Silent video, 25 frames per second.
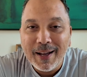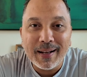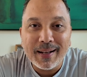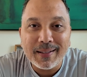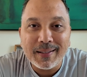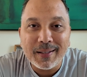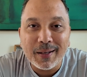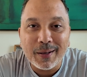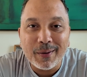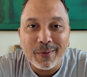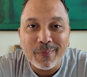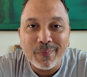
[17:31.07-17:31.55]

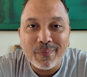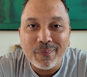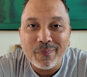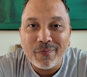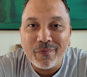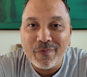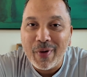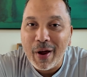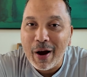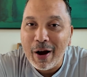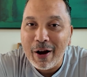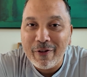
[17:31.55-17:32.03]
It's a
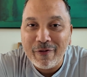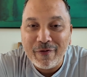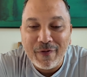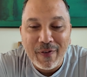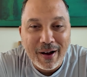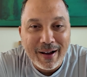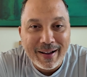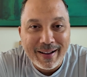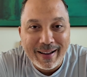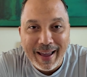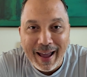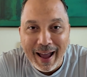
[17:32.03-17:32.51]
very
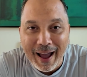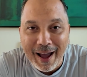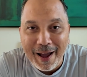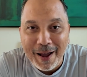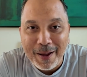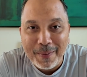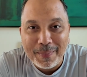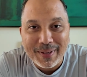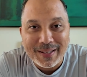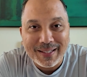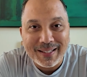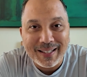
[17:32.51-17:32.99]
fun
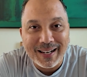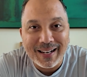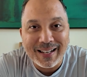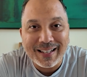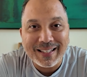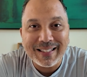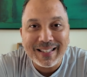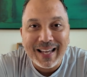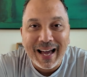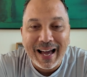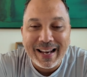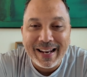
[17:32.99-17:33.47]
game. It's an
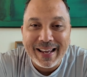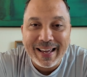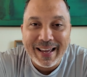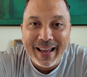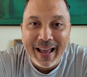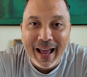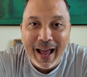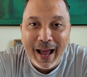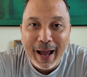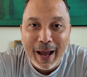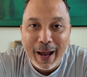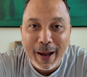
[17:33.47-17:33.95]
exciting
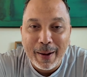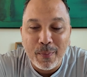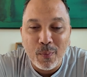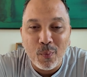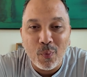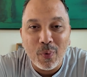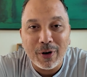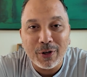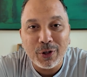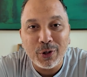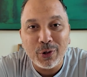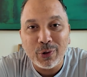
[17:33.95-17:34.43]

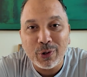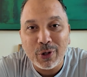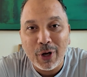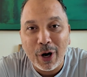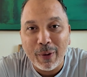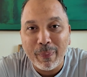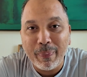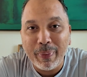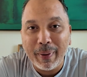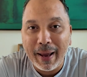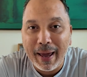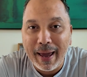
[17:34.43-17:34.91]
game. Once you
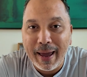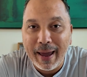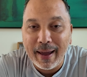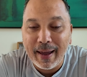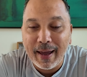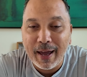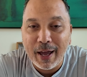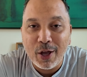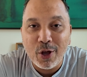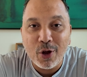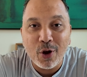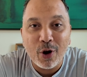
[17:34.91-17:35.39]
start
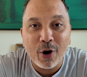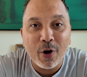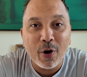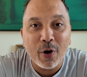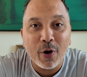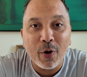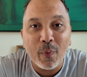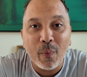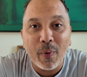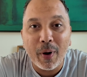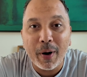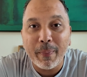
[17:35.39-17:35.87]
playing it, you're
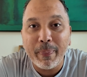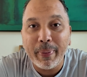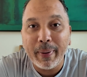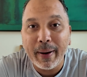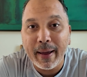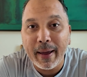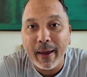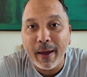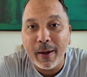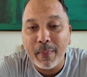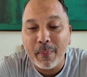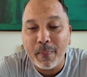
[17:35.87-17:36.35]
going to want to
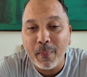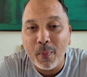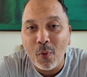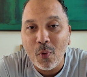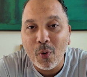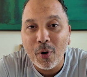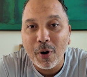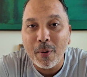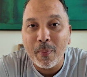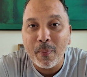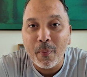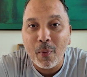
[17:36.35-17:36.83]
play it
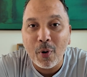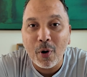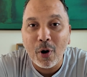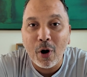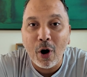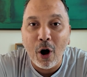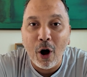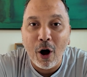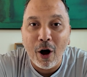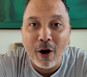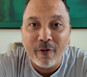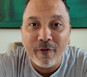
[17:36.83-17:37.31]
more and
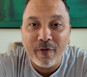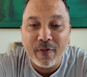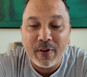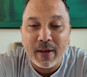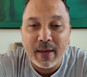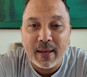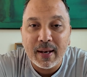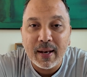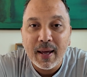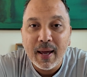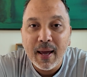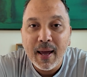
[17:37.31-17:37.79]
more
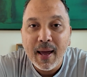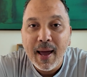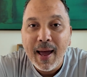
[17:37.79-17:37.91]
often.